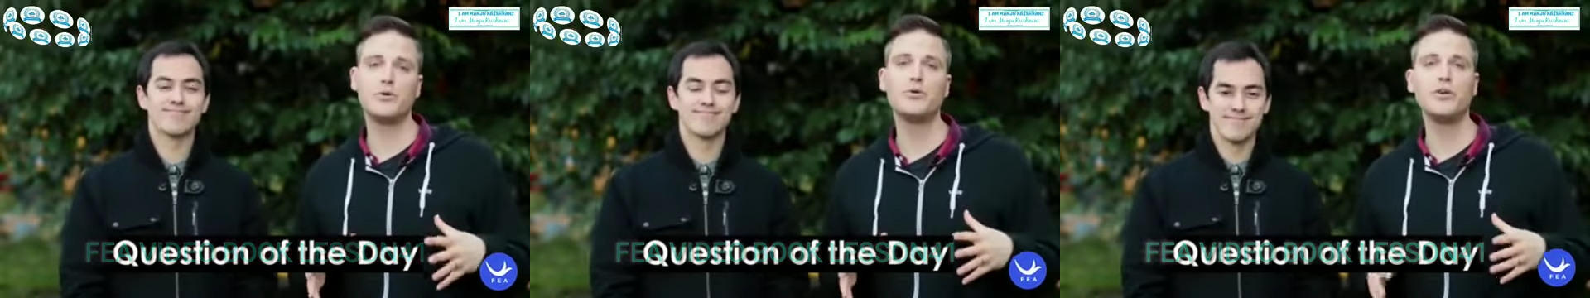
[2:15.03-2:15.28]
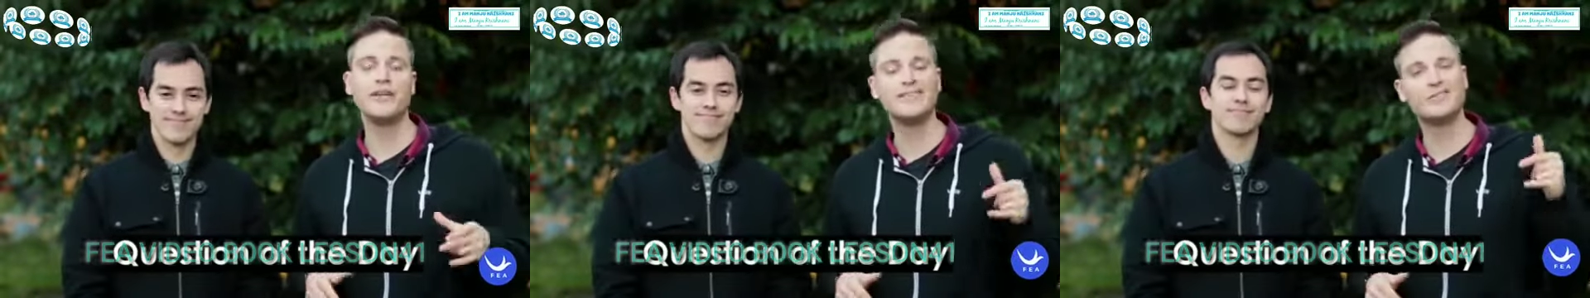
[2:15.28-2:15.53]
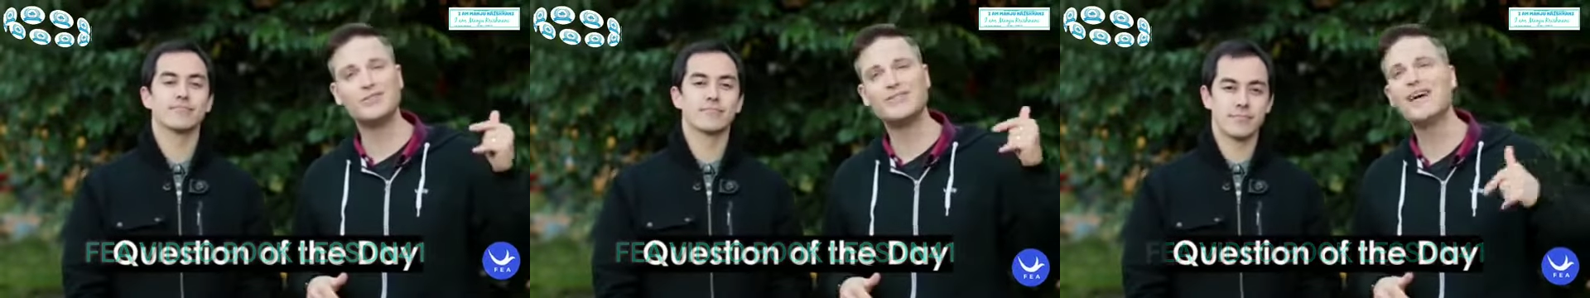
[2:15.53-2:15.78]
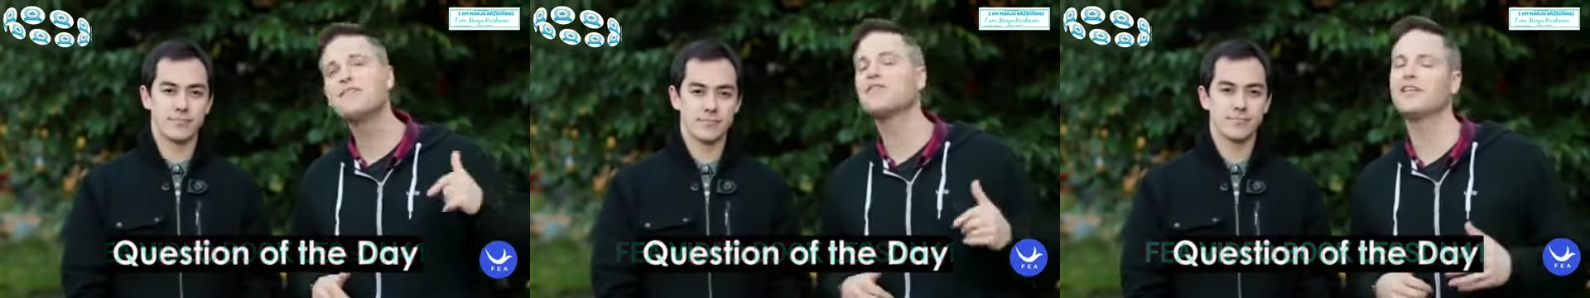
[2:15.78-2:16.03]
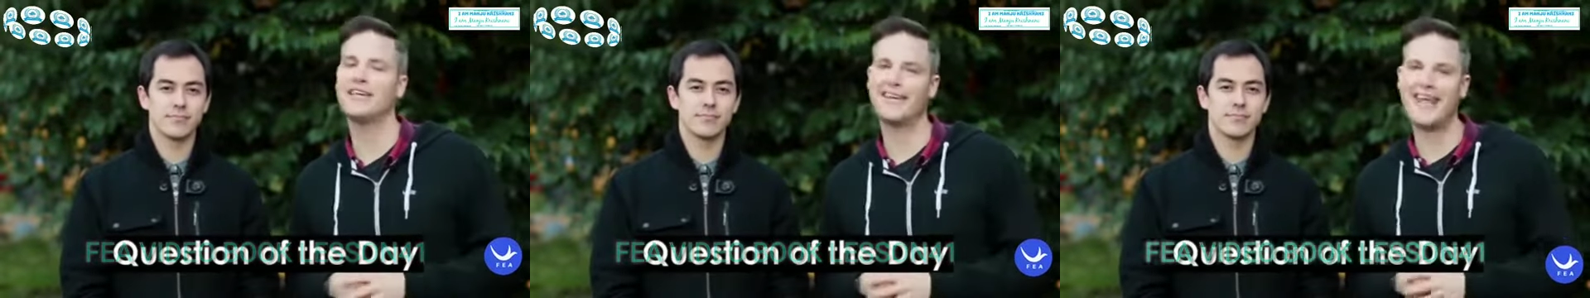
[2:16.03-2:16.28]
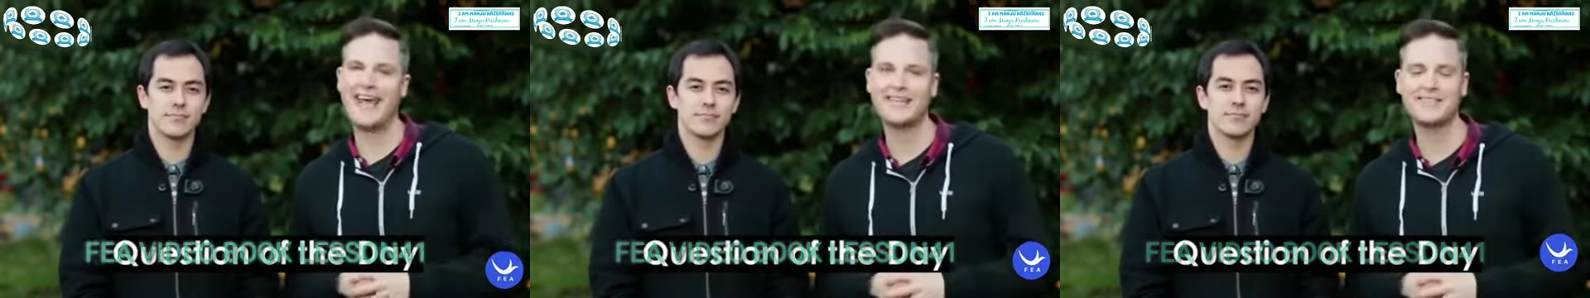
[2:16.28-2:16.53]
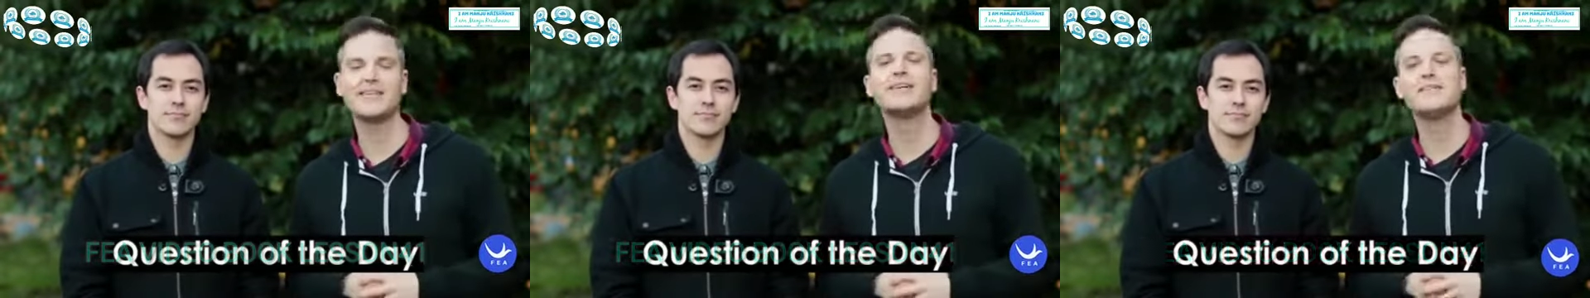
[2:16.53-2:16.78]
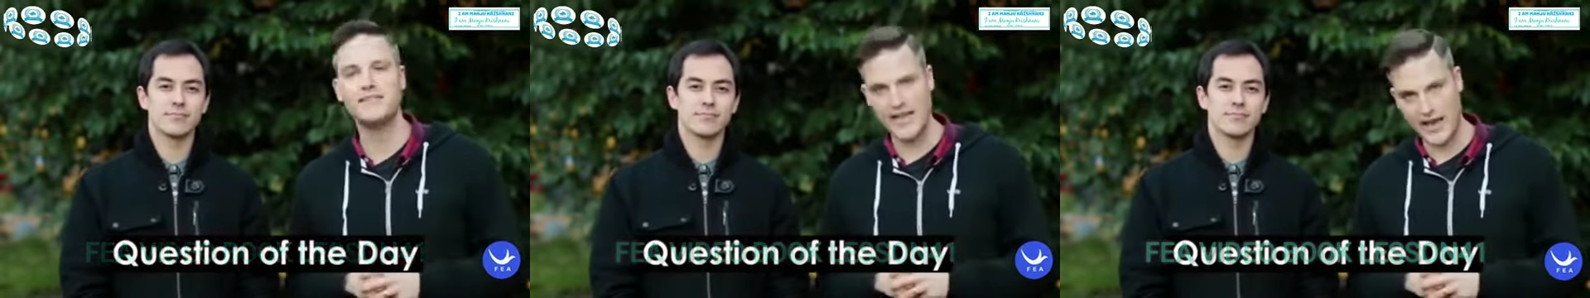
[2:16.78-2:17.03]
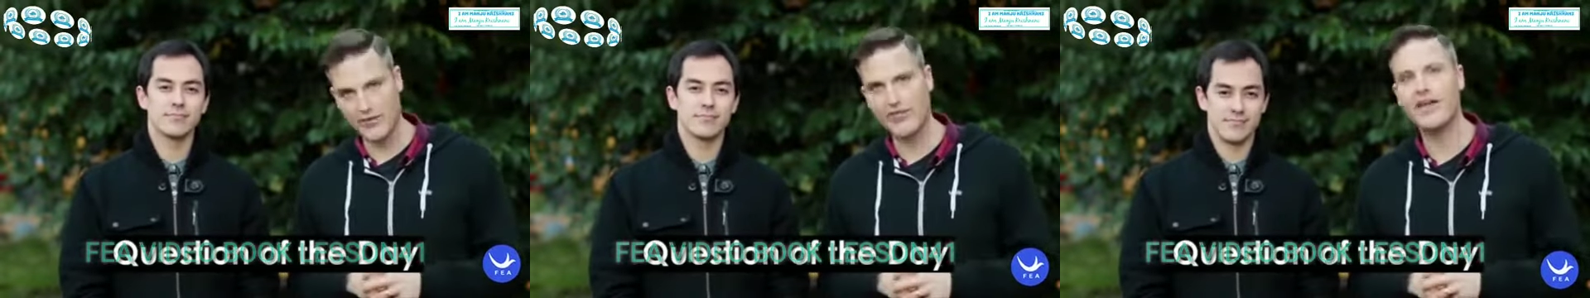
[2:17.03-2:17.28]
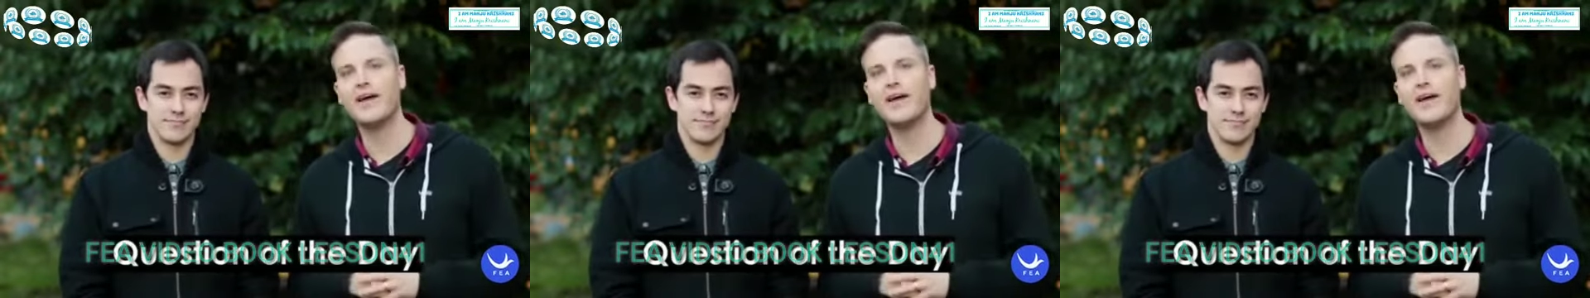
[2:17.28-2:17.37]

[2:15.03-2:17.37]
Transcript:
Speaker 1: community. So definitely connect down